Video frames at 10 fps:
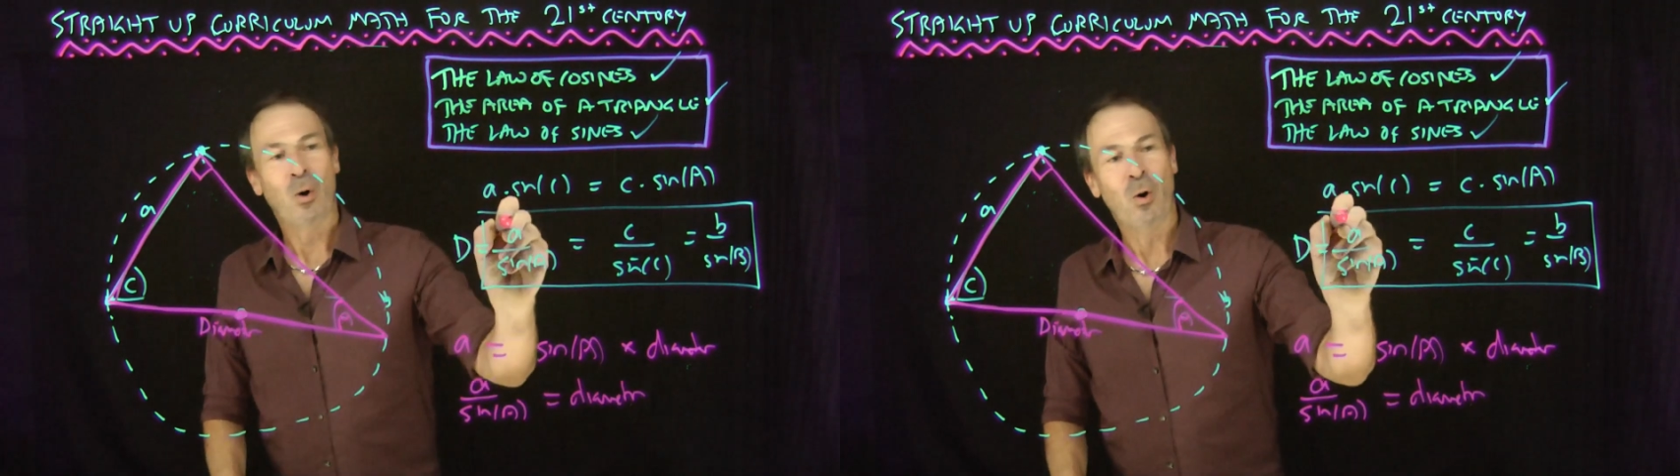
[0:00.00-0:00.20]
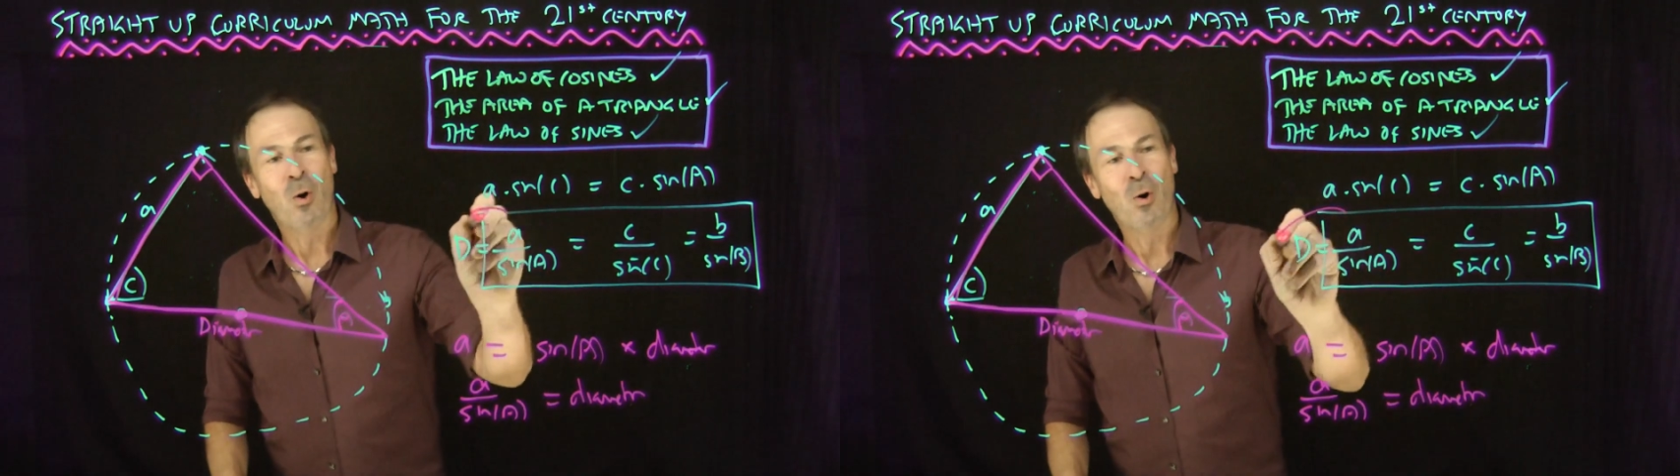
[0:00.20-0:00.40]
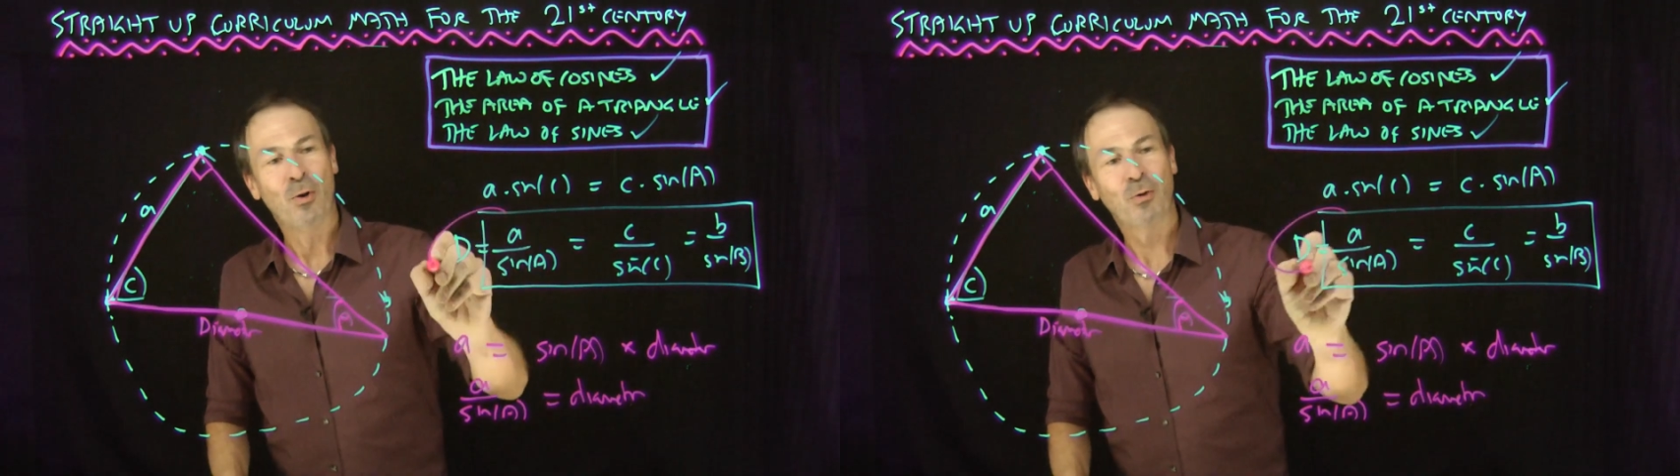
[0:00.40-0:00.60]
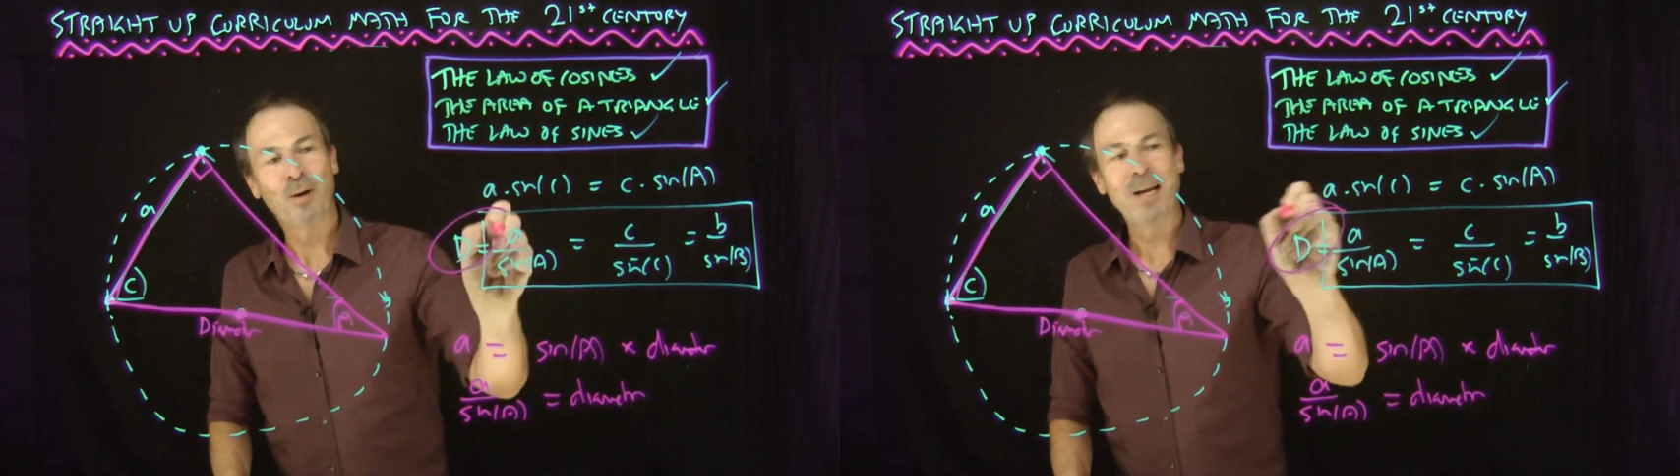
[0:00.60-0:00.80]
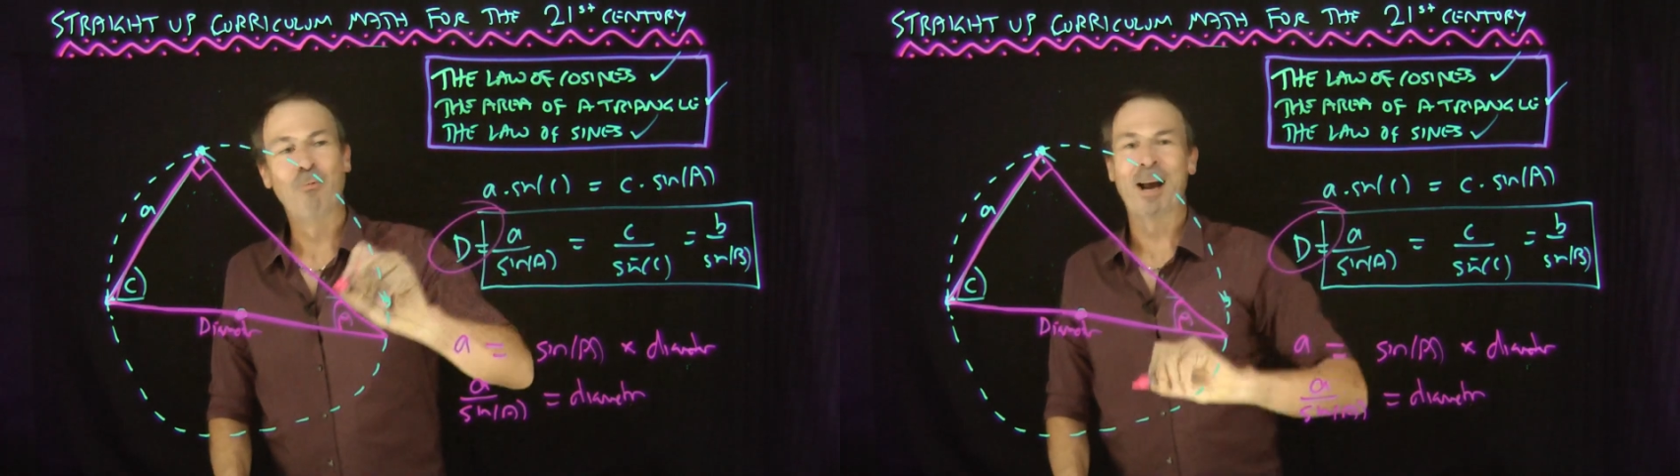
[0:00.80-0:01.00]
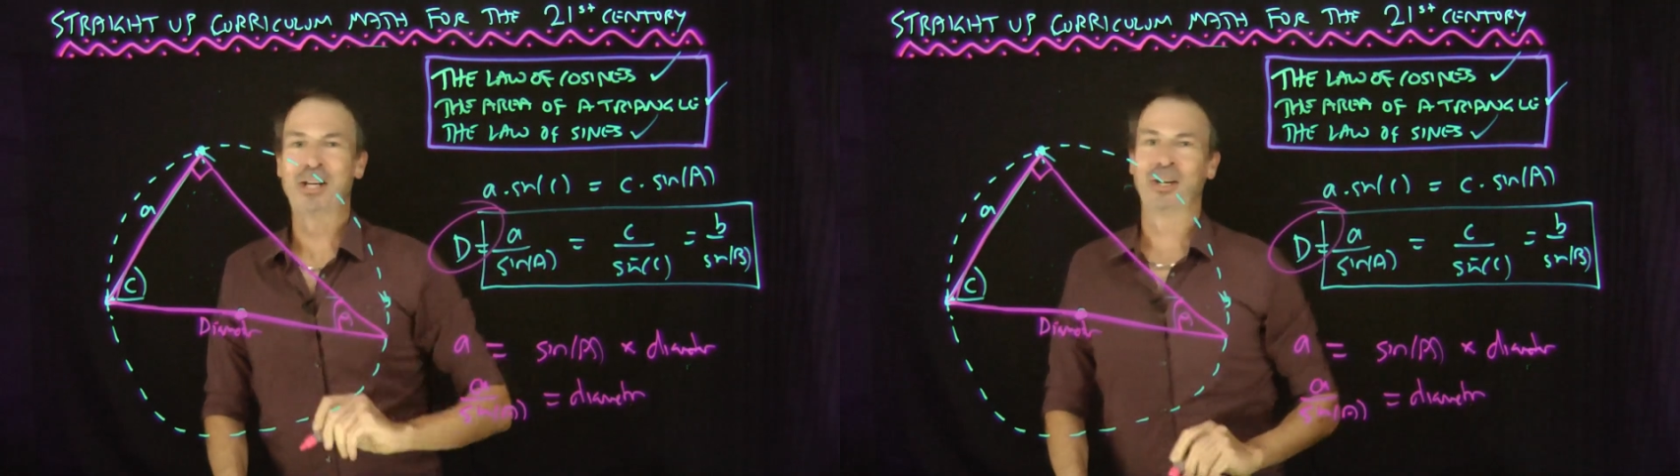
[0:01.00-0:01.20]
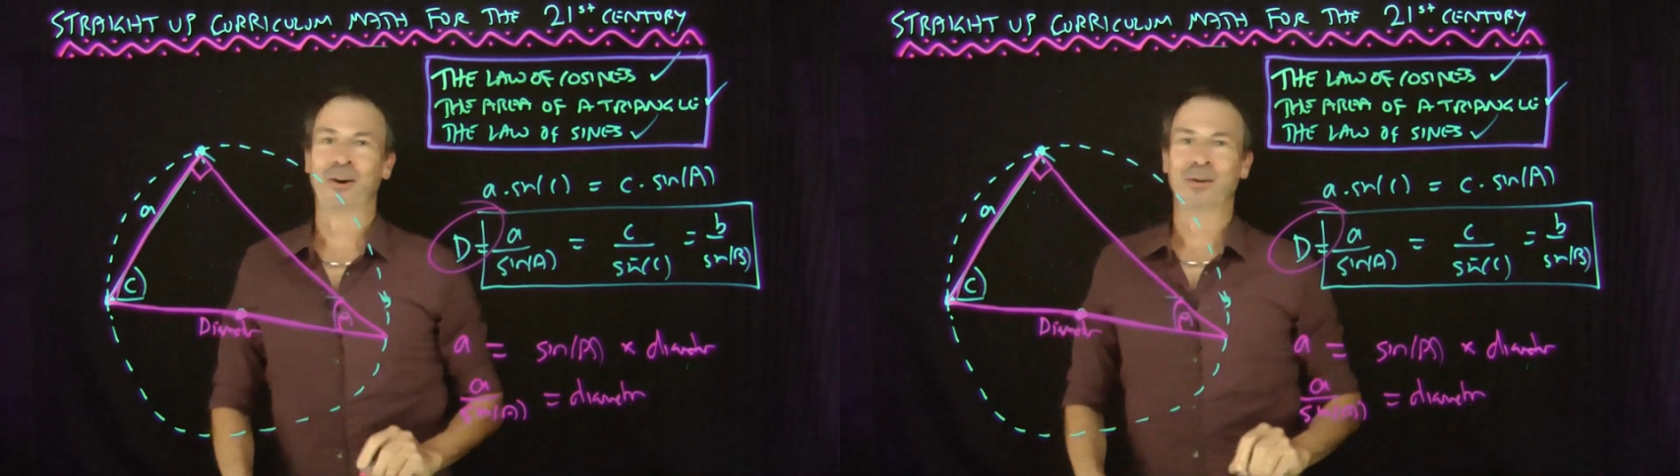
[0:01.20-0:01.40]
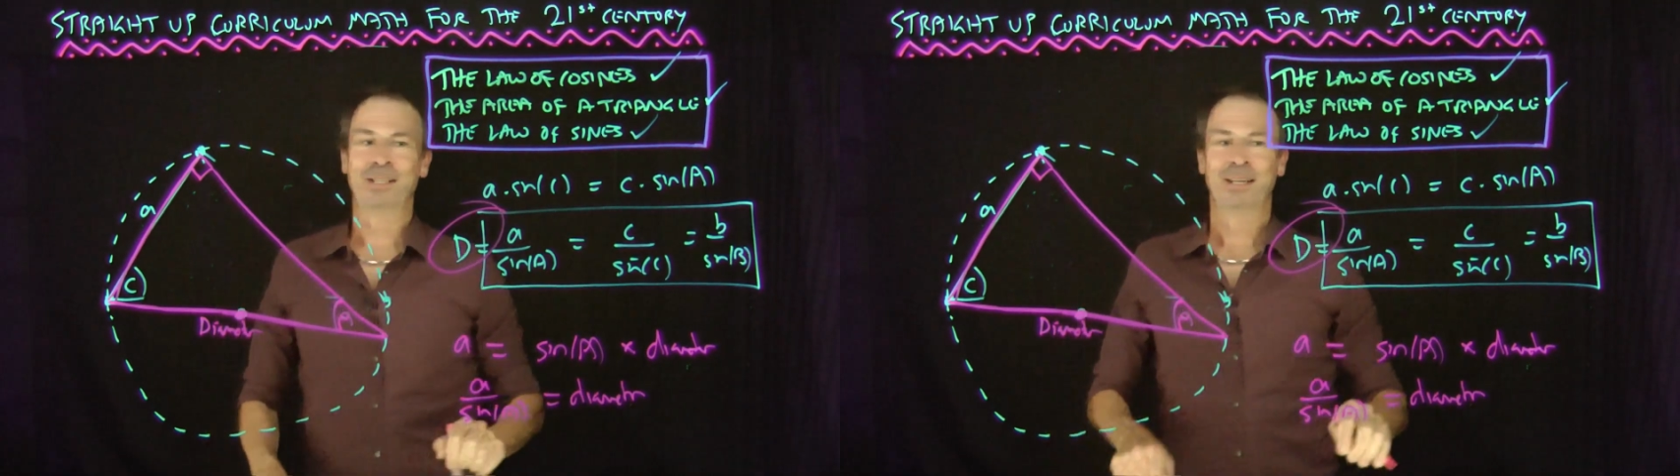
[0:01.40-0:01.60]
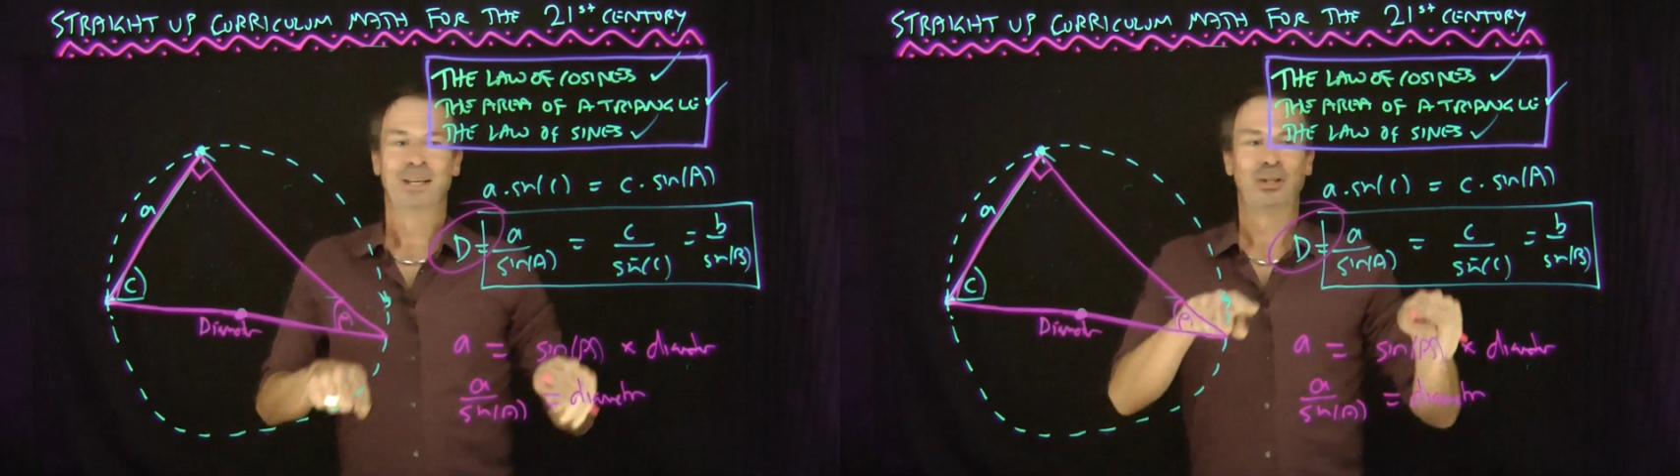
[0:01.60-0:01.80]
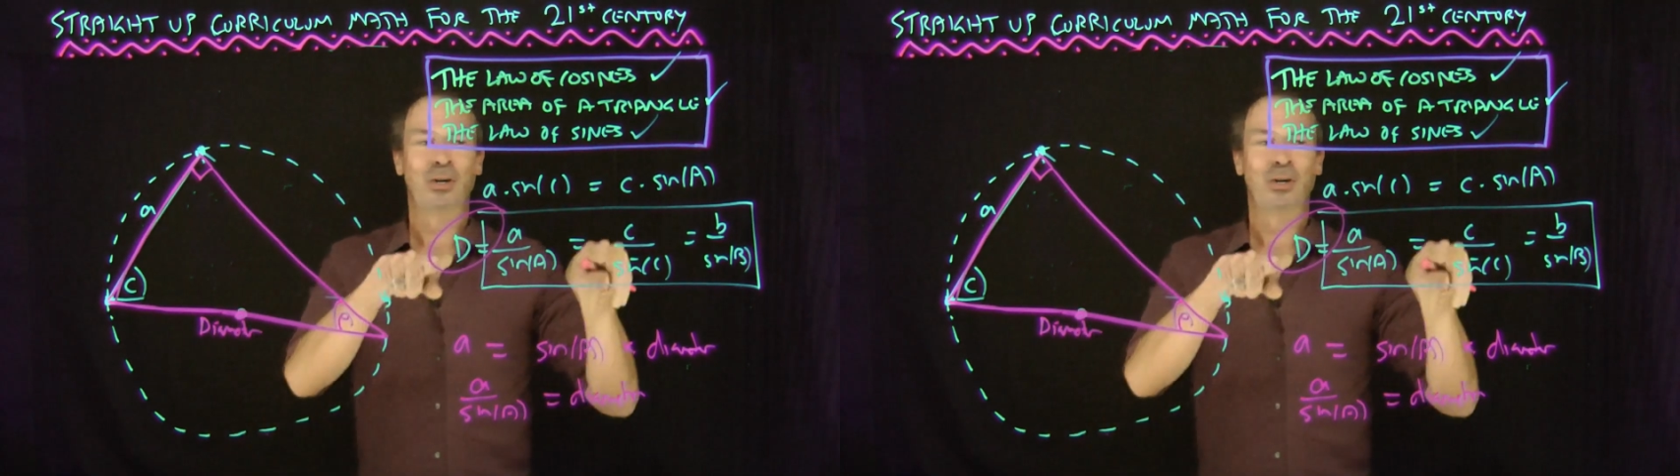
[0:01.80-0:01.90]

all three ratios